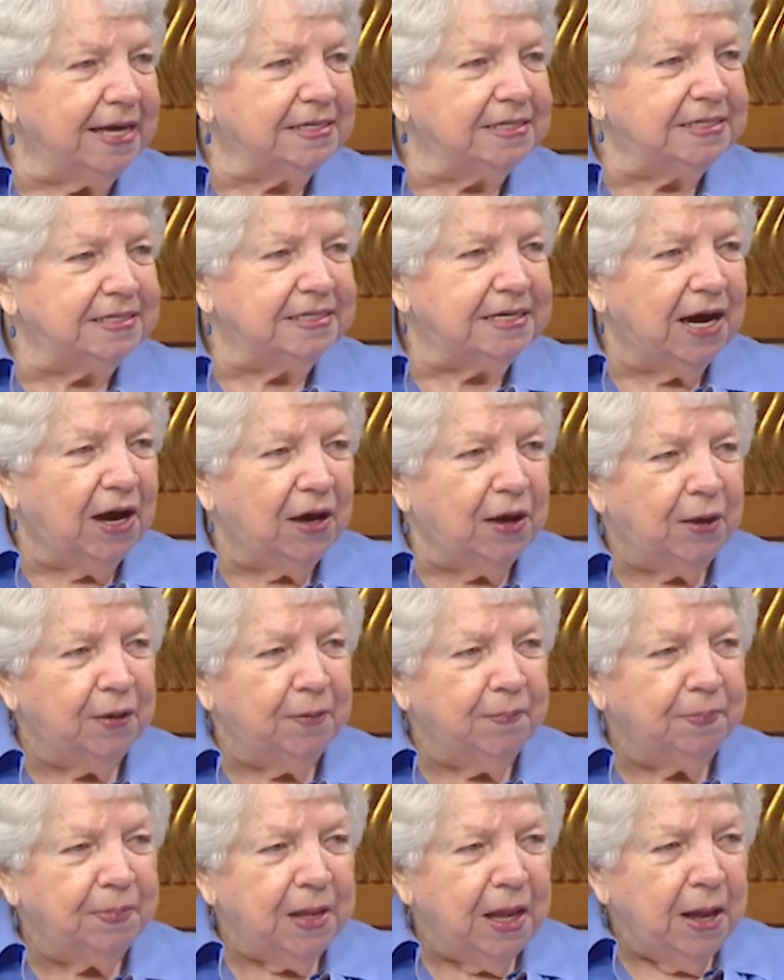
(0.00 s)
guests,
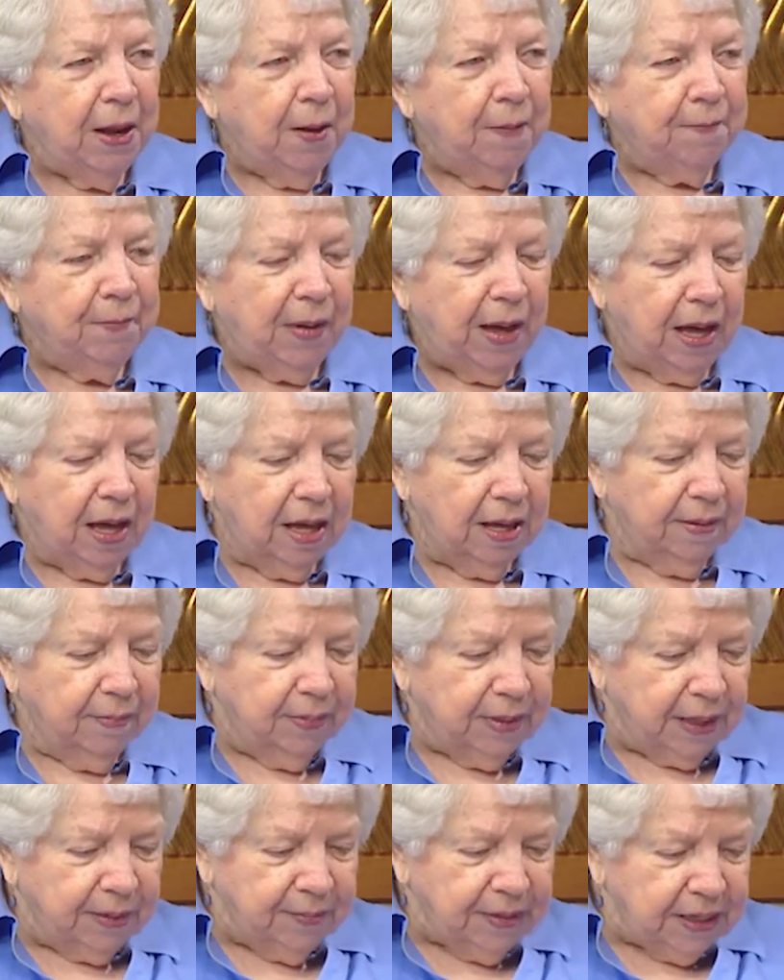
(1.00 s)
um,
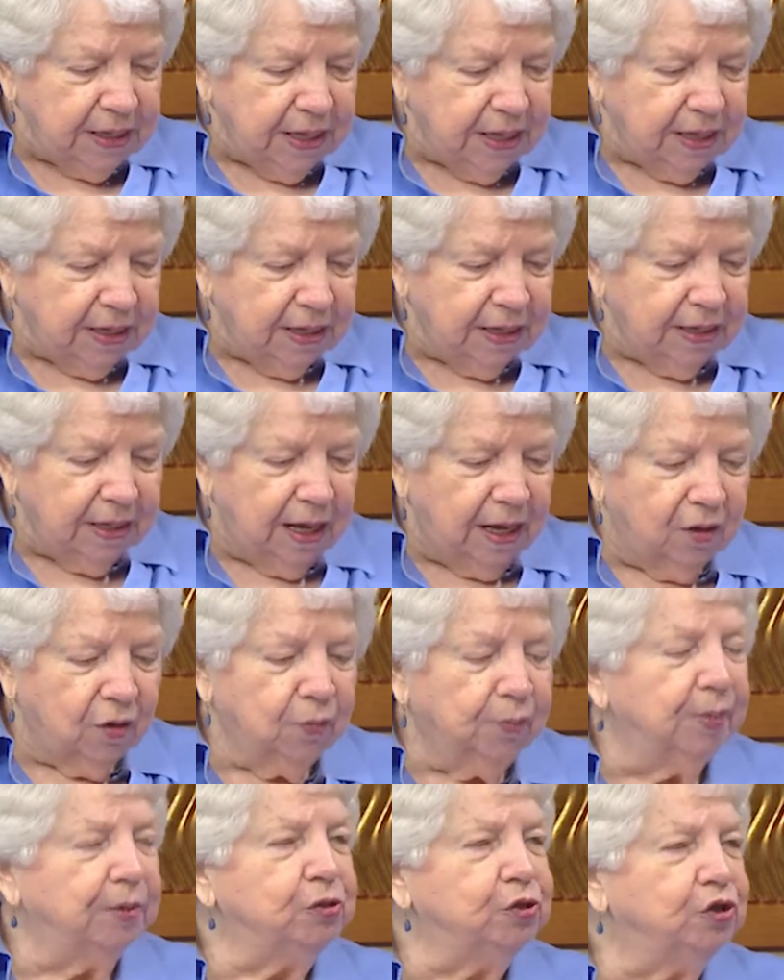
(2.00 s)
Bob, let me get it,
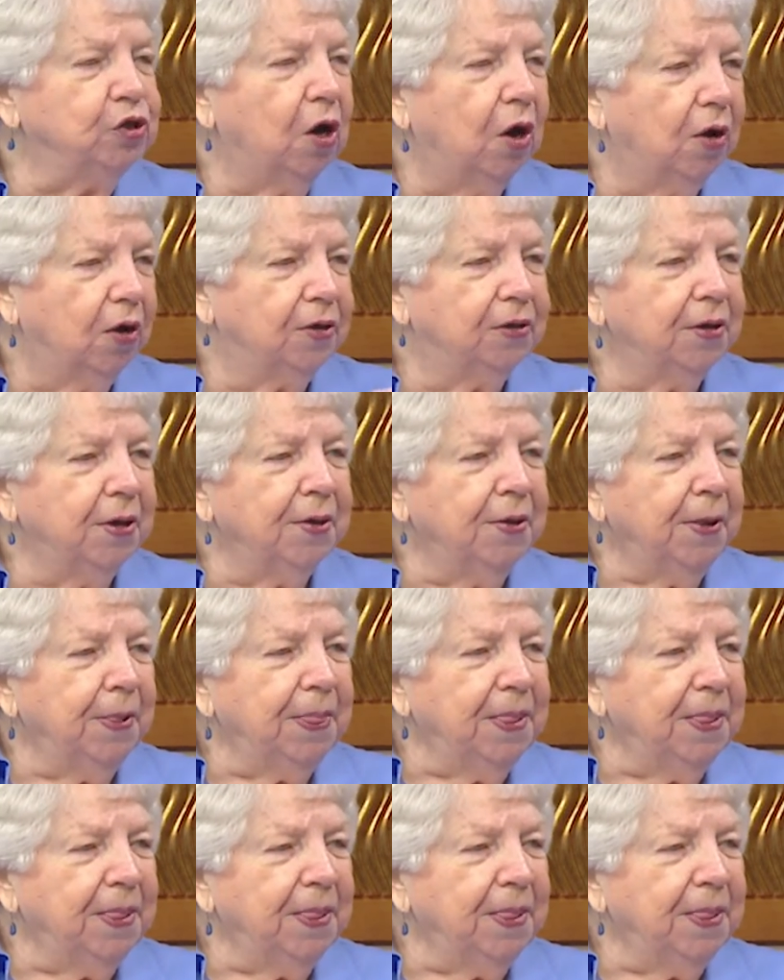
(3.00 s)
oh, Buchard.